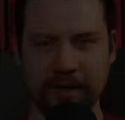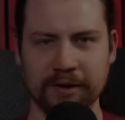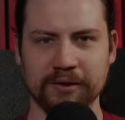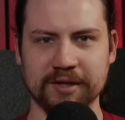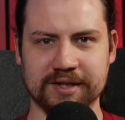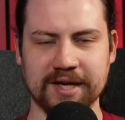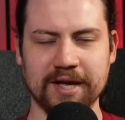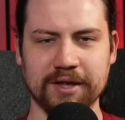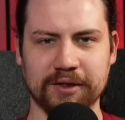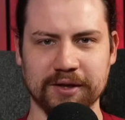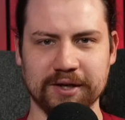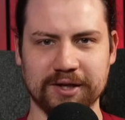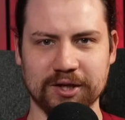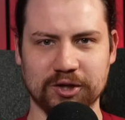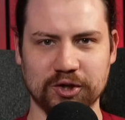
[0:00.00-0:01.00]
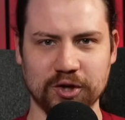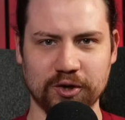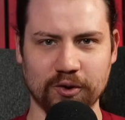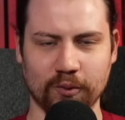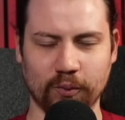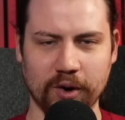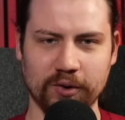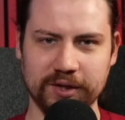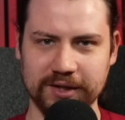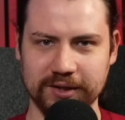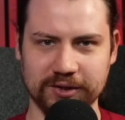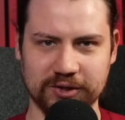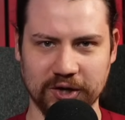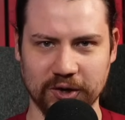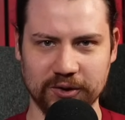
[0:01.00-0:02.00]
The 10th edition World Eaters
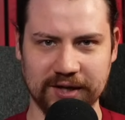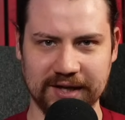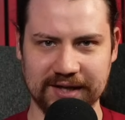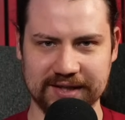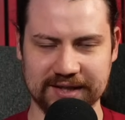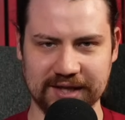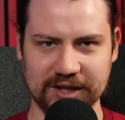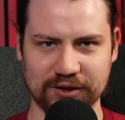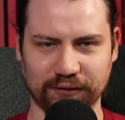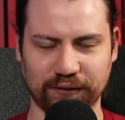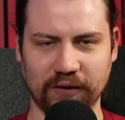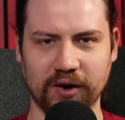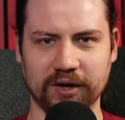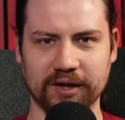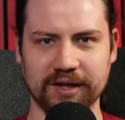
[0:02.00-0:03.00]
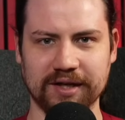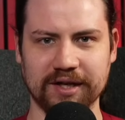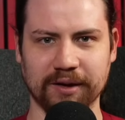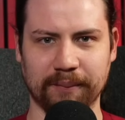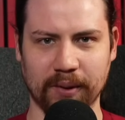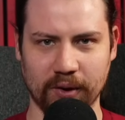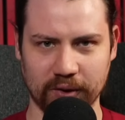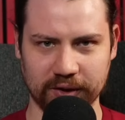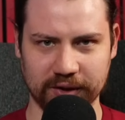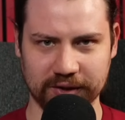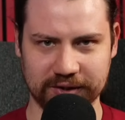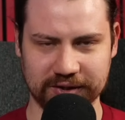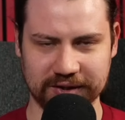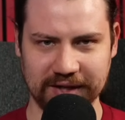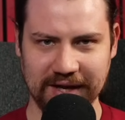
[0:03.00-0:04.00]
Codex is finally upon
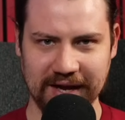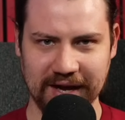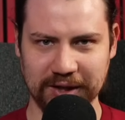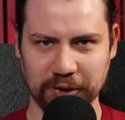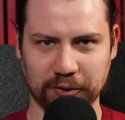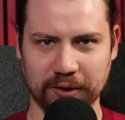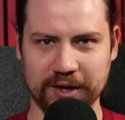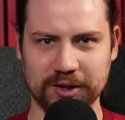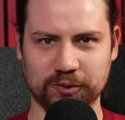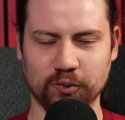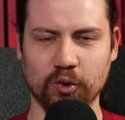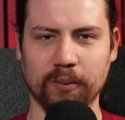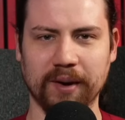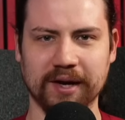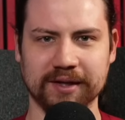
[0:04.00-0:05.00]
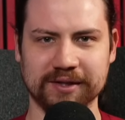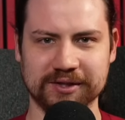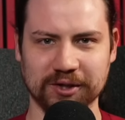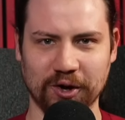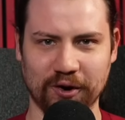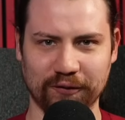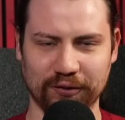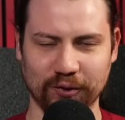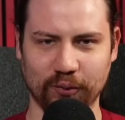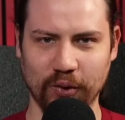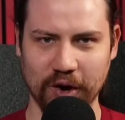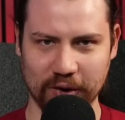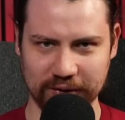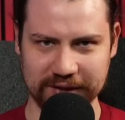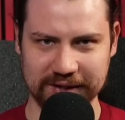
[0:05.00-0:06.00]
us, and the crazed warbands of the
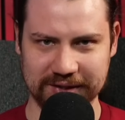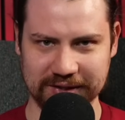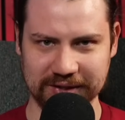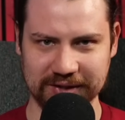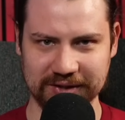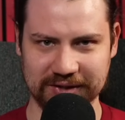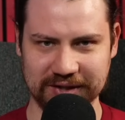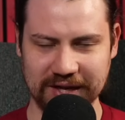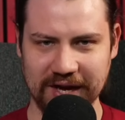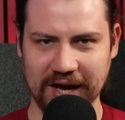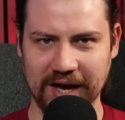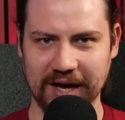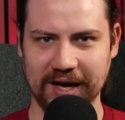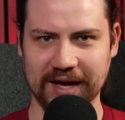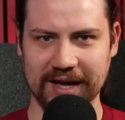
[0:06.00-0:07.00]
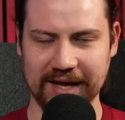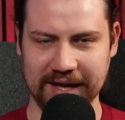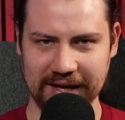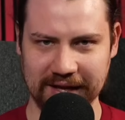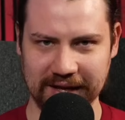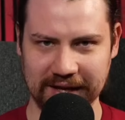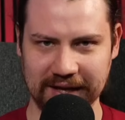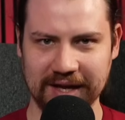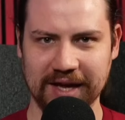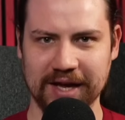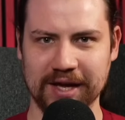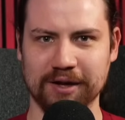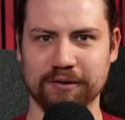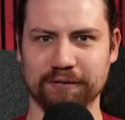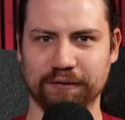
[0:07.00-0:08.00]
World Eaters are here
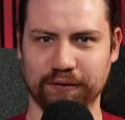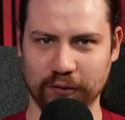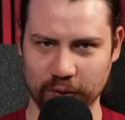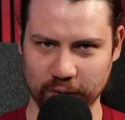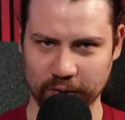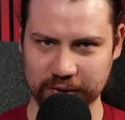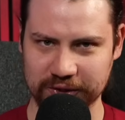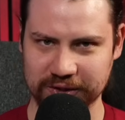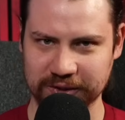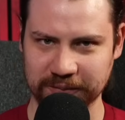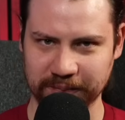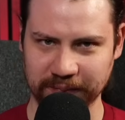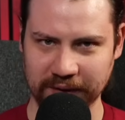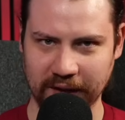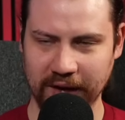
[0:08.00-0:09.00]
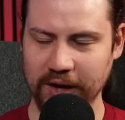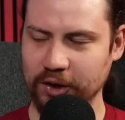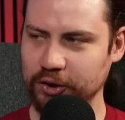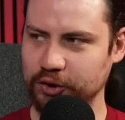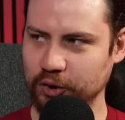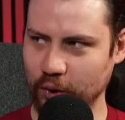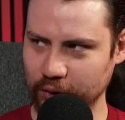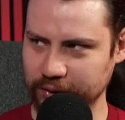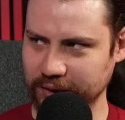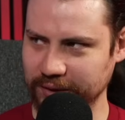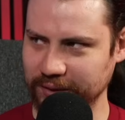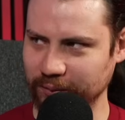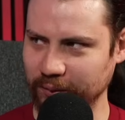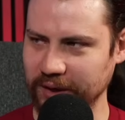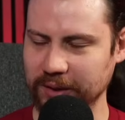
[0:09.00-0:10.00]
in force. Jordan,
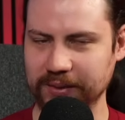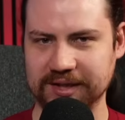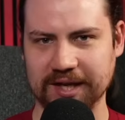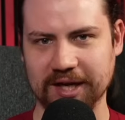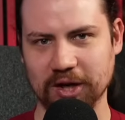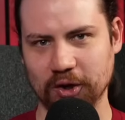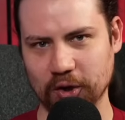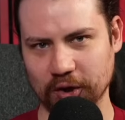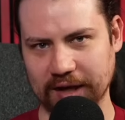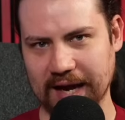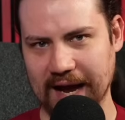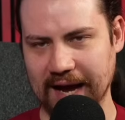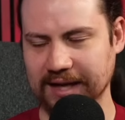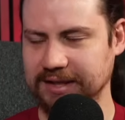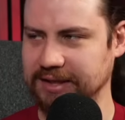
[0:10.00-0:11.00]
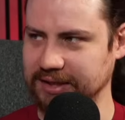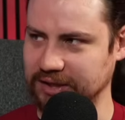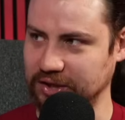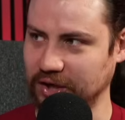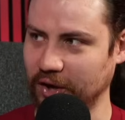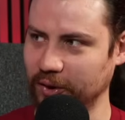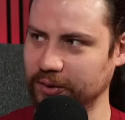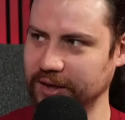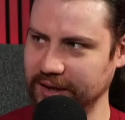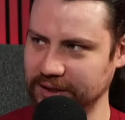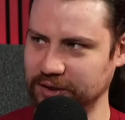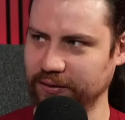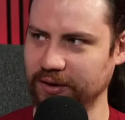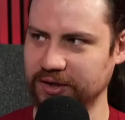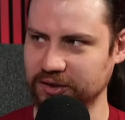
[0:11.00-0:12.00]
we're going to be taking a look at this codex. You
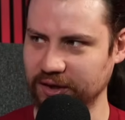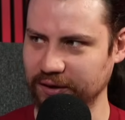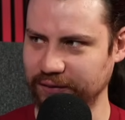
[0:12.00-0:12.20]
excited for